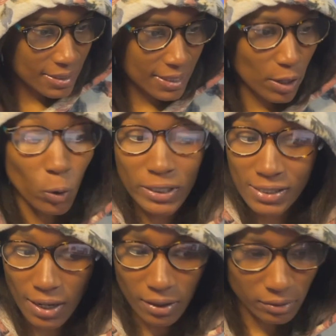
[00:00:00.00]
de
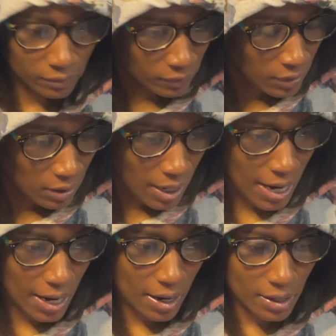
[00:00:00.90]
Oisa,
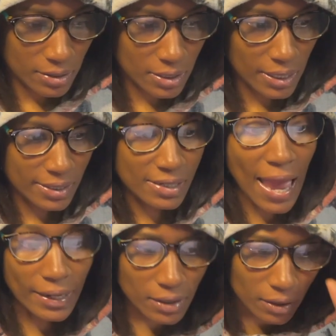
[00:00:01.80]
and it's
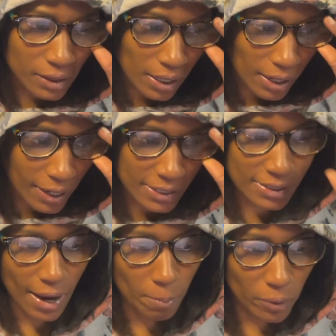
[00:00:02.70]
technically an
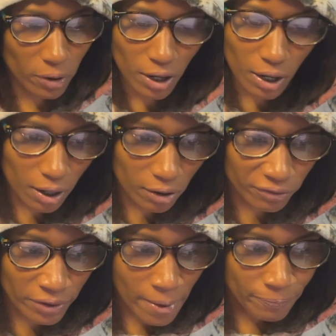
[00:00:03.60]
example
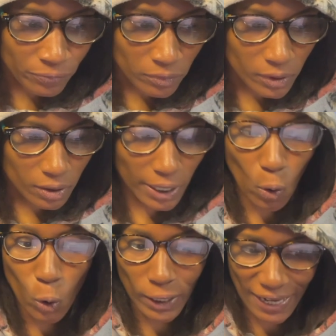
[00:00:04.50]
of like
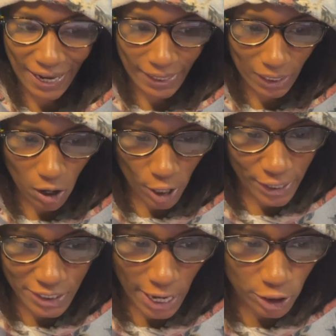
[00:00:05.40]
organic
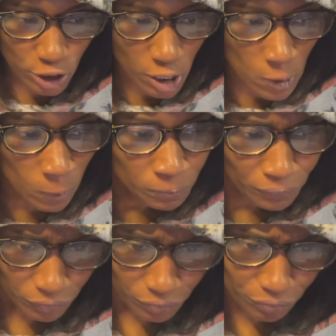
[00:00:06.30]
architecture.
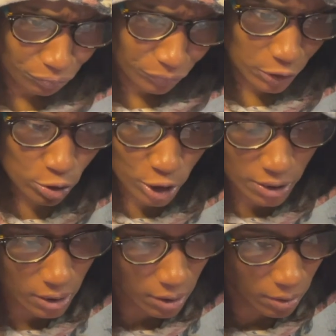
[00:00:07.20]
So
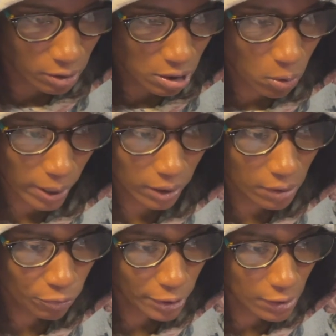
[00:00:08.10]
just to
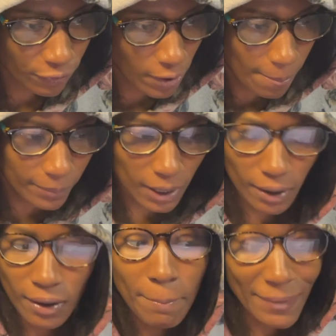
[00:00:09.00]
quickly read from
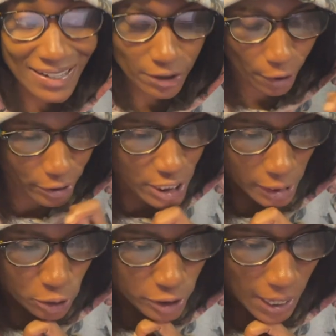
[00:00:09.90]

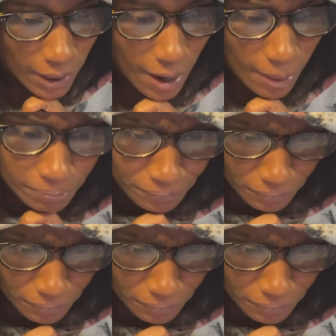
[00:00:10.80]
amazingarchitecture.com,